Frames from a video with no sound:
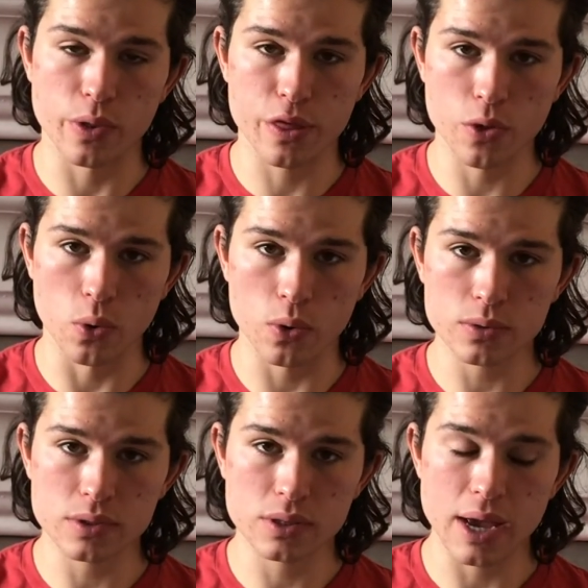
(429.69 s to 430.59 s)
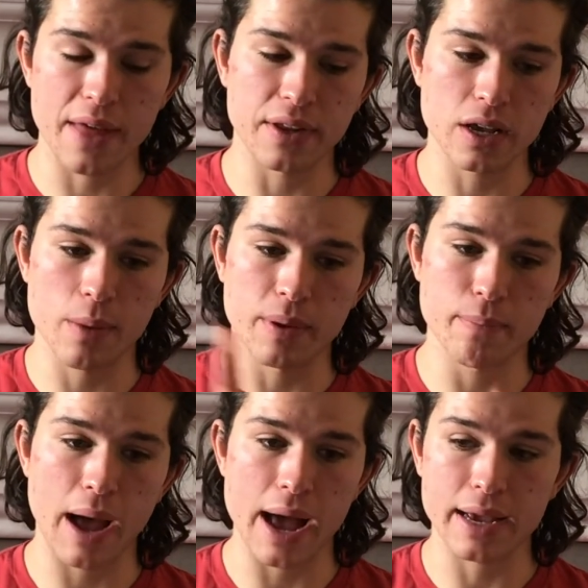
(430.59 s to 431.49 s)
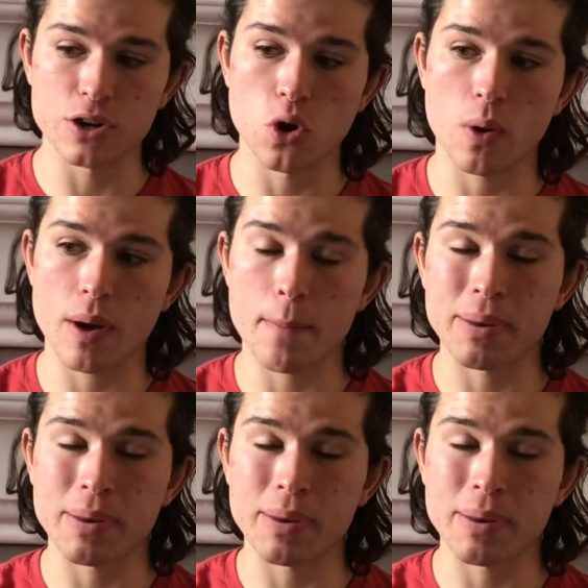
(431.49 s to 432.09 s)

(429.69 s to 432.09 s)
thought and then coming back and not